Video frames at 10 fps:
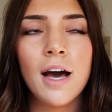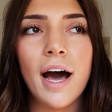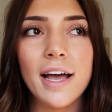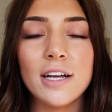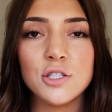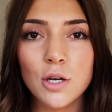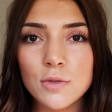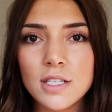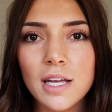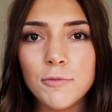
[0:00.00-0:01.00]
I had
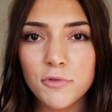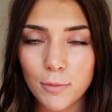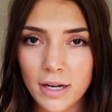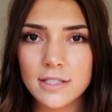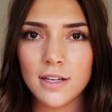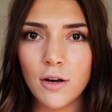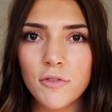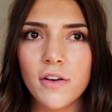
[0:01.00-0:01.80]
chosen him for myself